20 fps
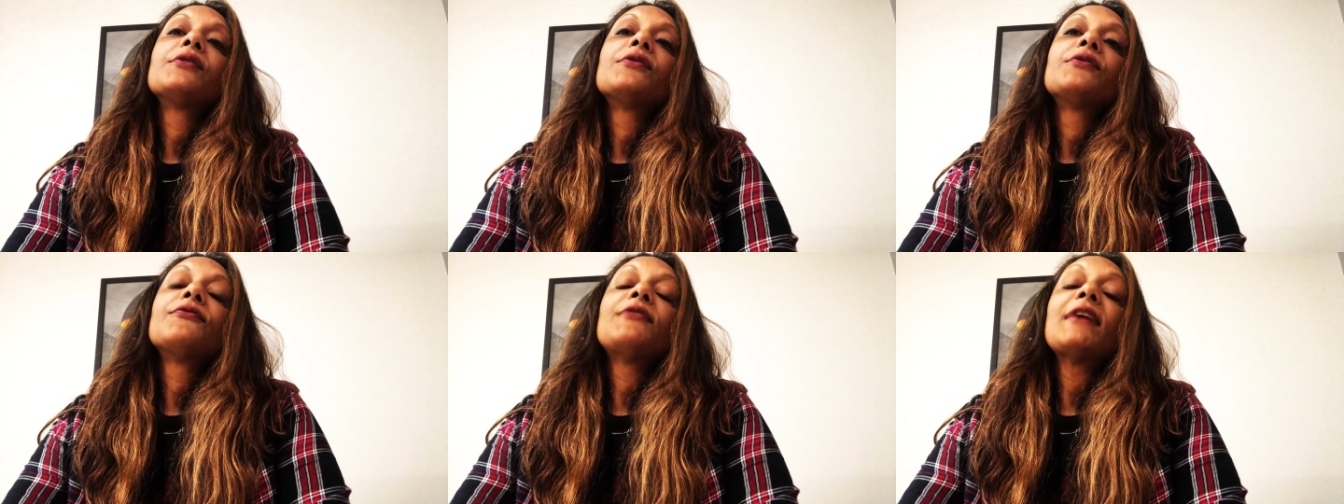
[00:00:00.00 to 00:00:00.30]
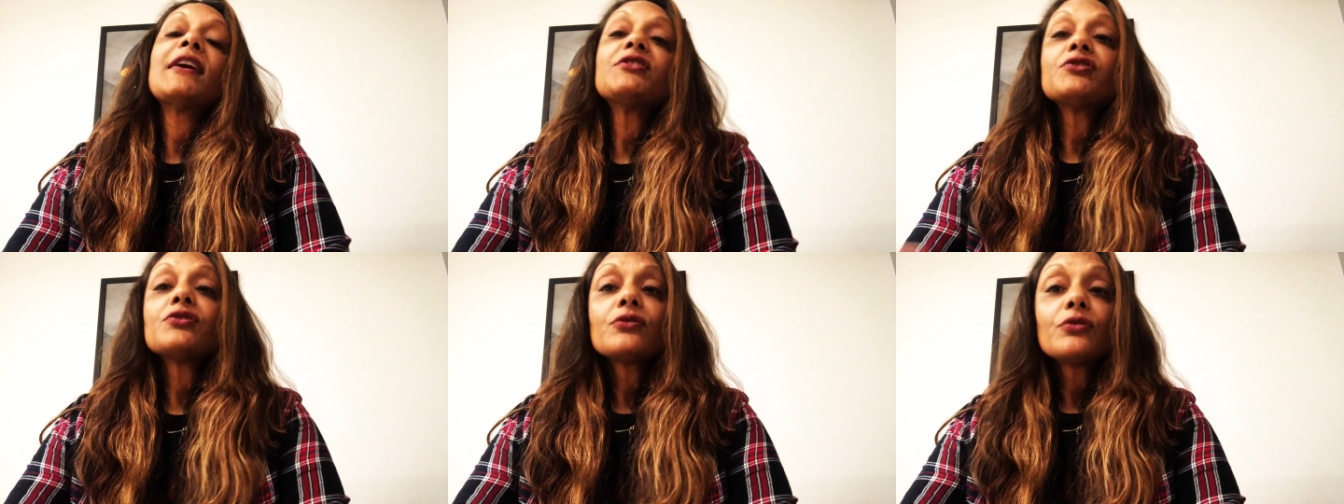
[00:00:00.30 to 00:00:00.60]

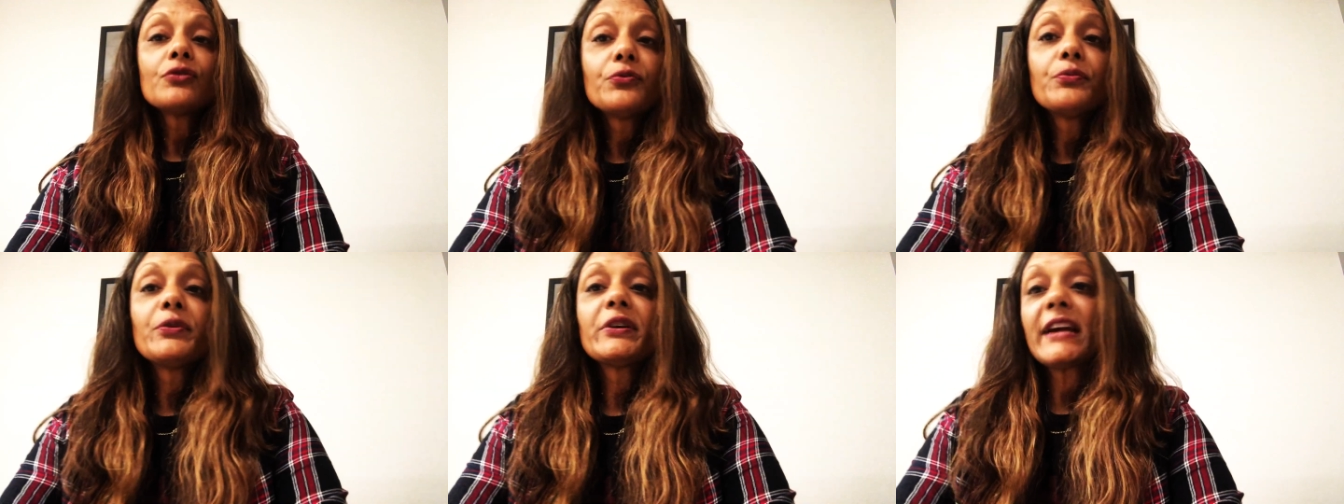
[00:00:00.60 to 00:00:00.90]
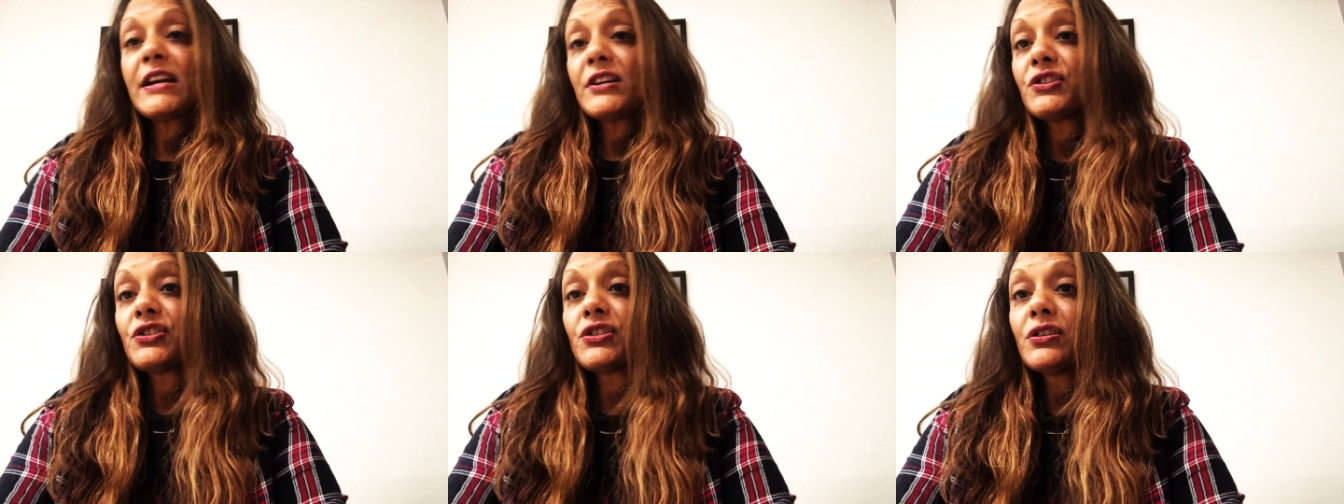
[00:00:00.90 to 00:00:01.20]
vaginal
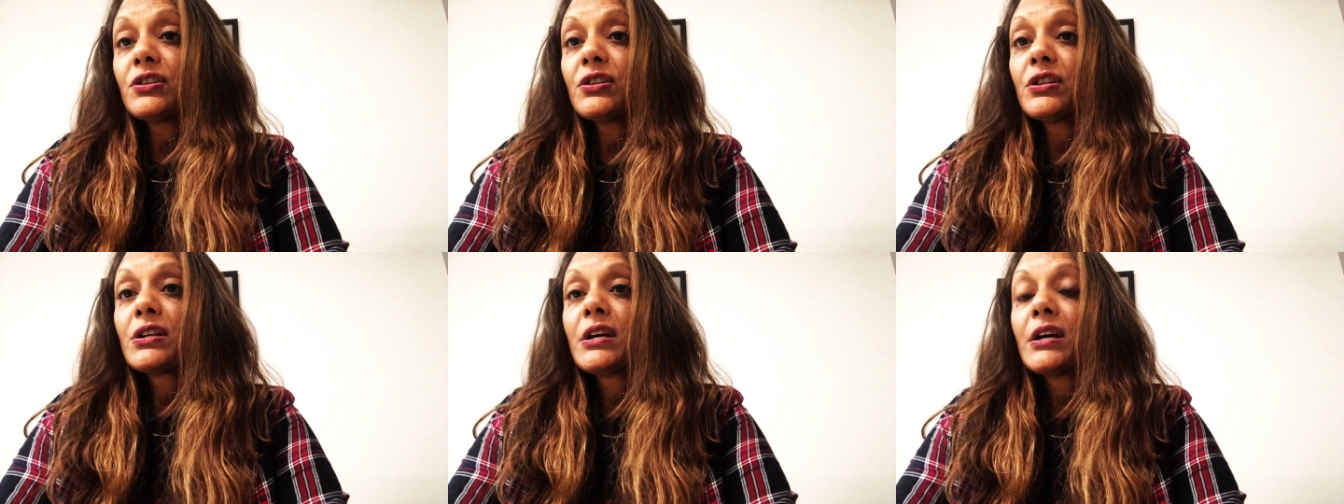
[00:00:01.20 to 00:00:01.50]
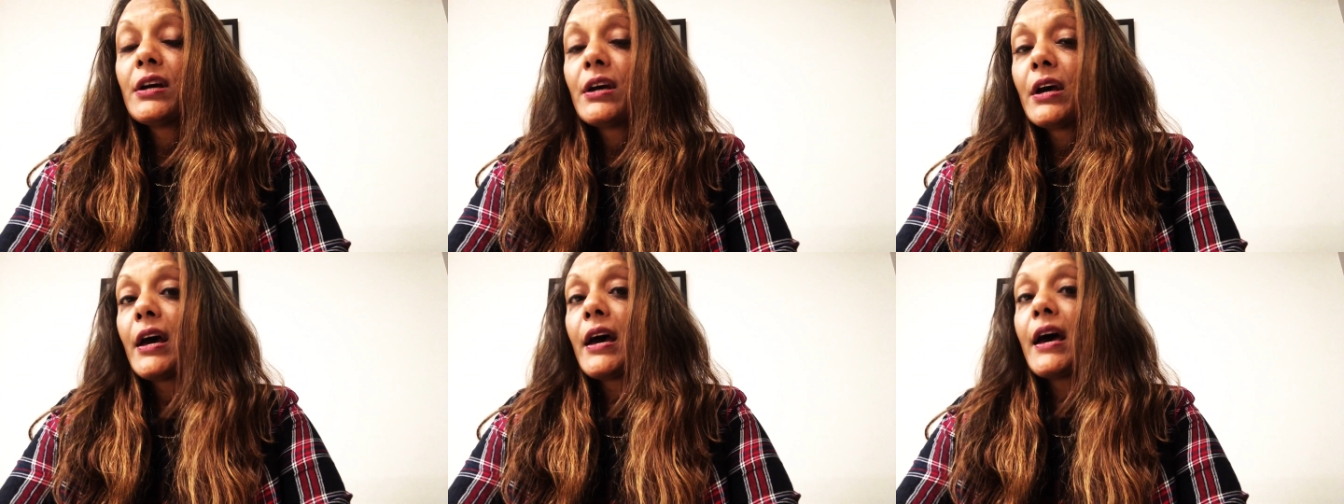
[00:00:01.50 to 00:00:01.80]
lubrication
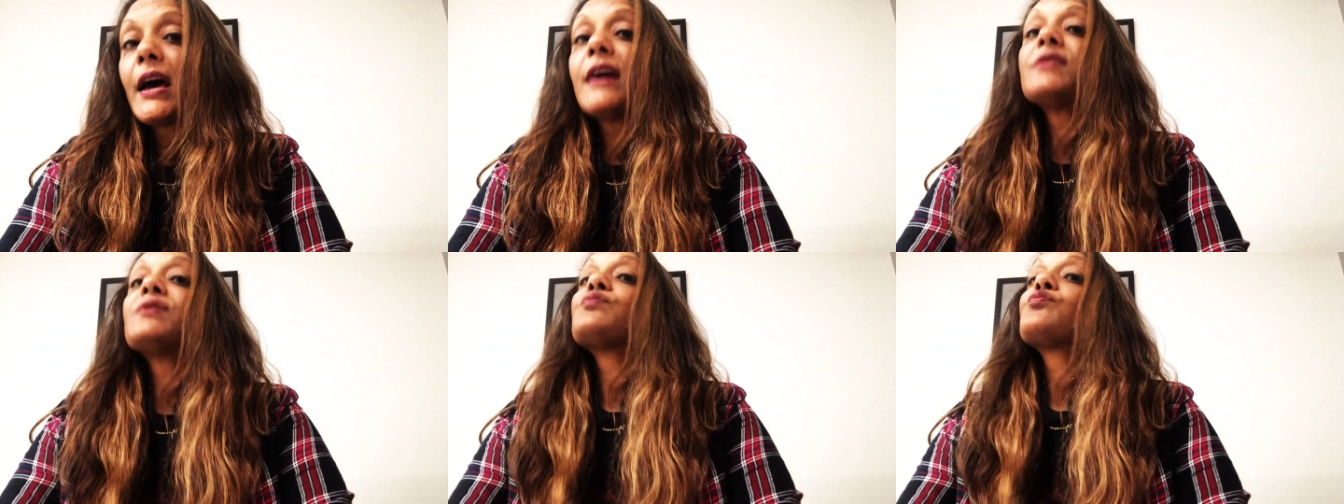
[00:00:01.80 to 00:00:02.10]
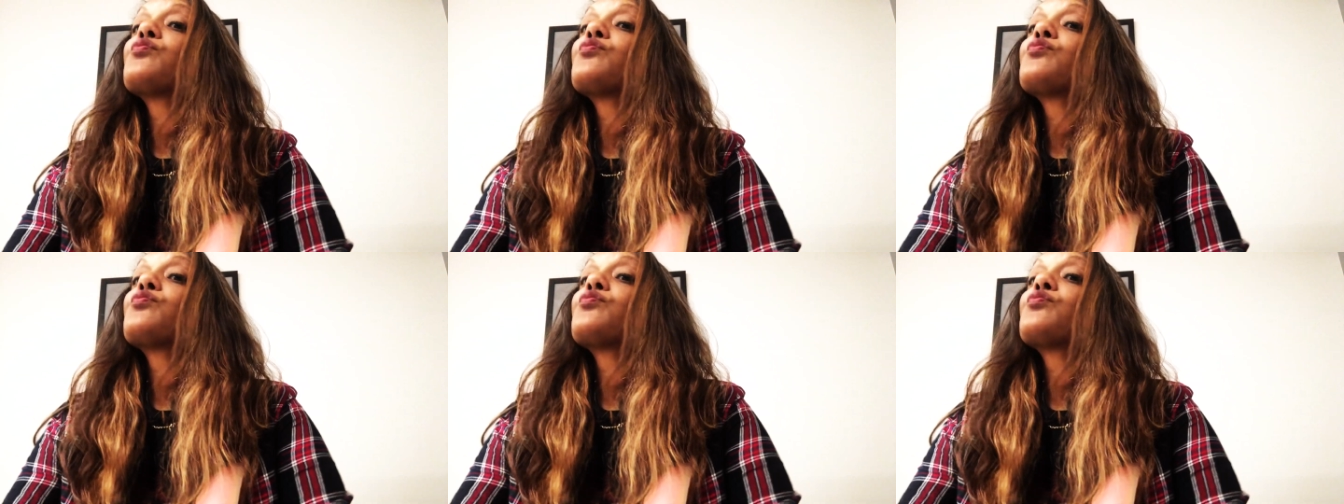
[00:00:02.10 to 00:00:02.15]
as